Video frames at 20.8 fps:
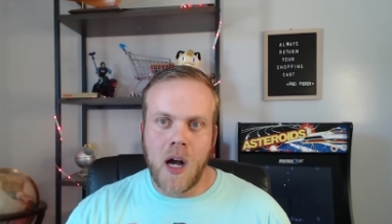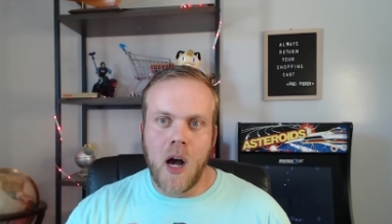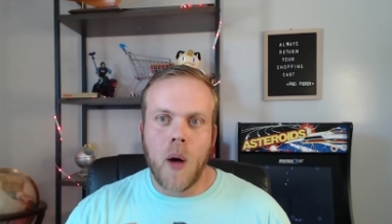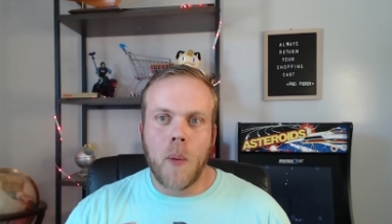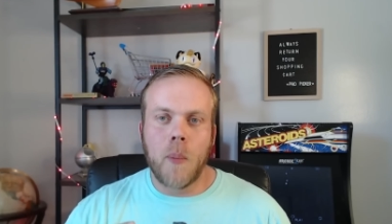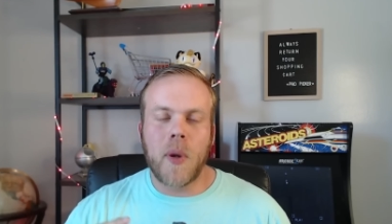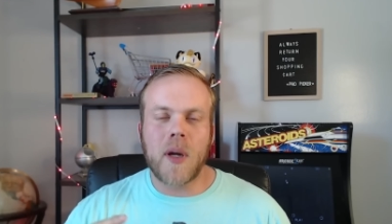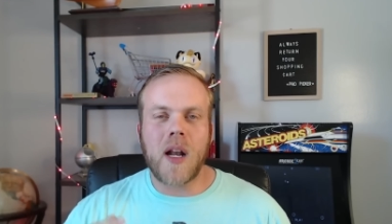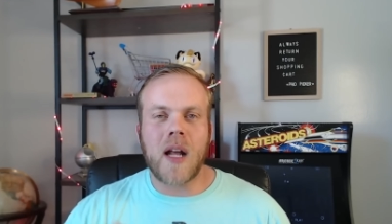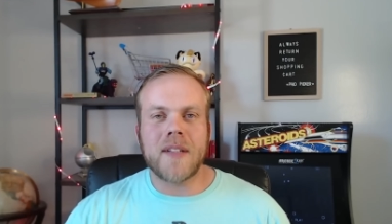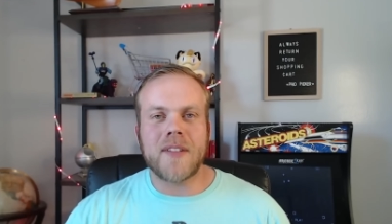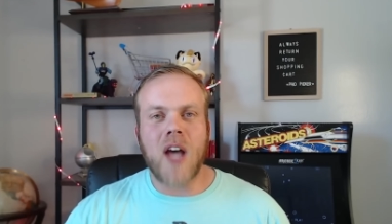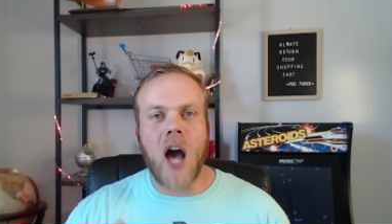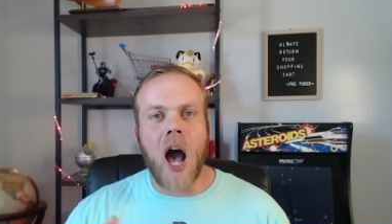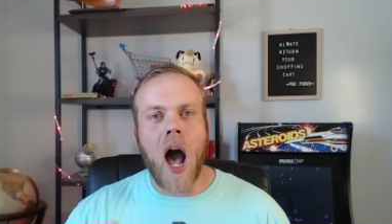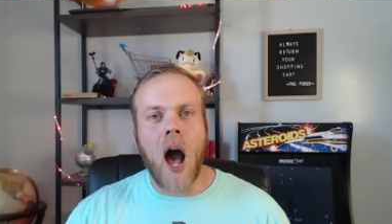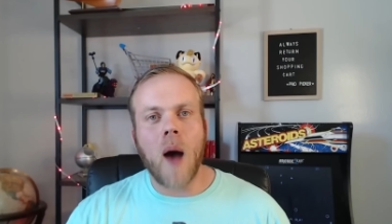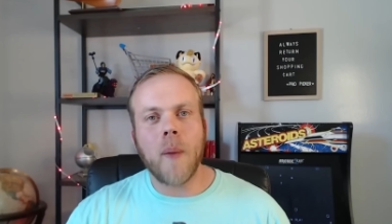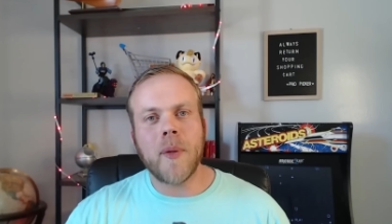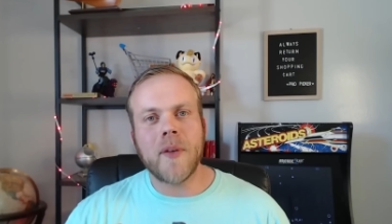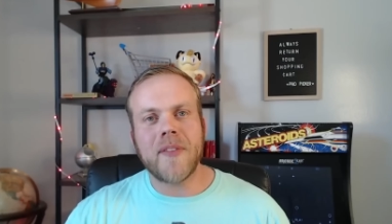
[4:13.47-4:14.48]
but on
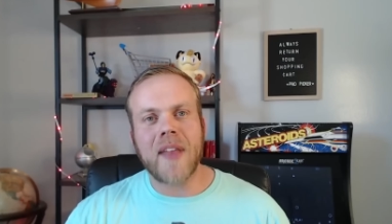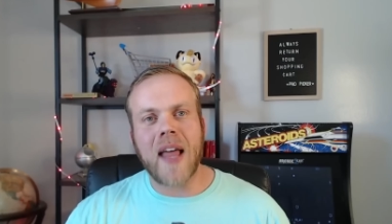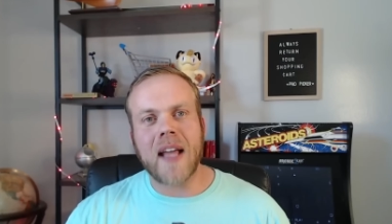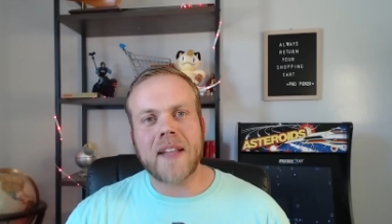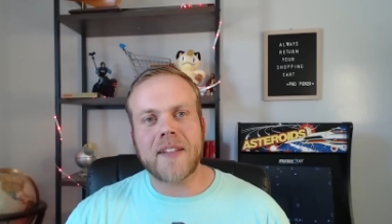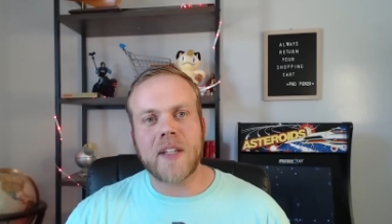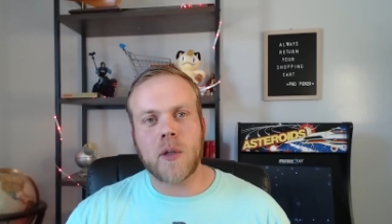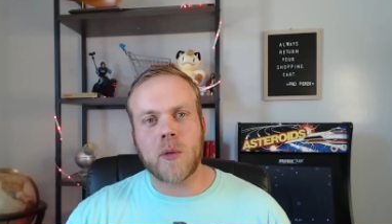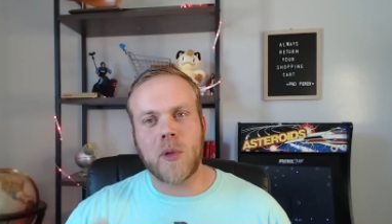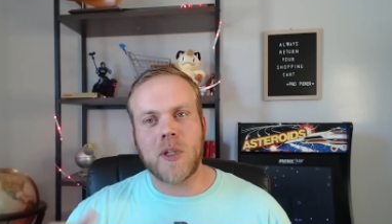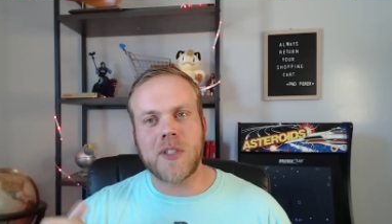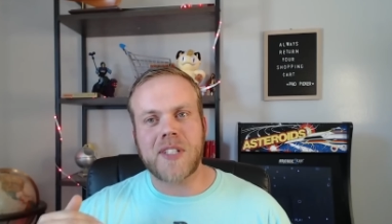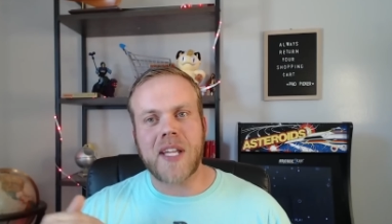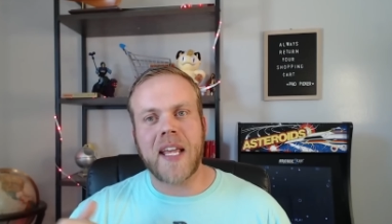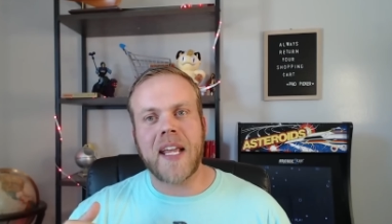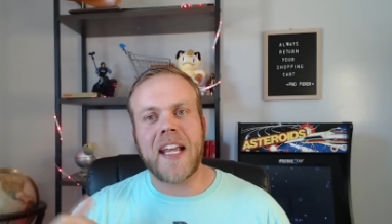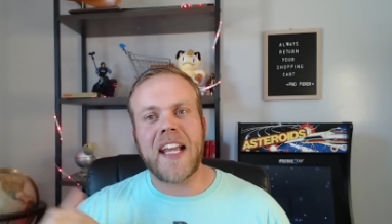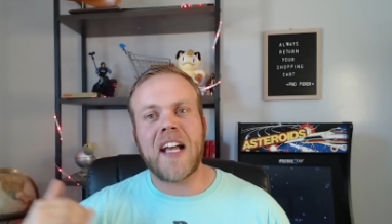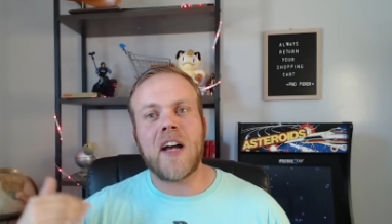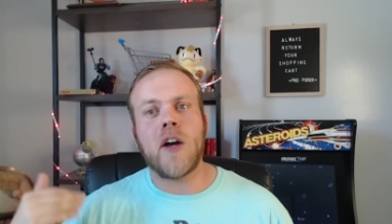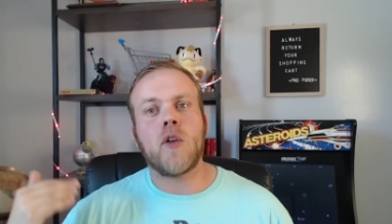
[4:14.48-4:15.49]
top of that, there was
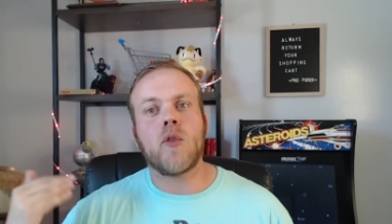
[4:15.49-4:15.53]
a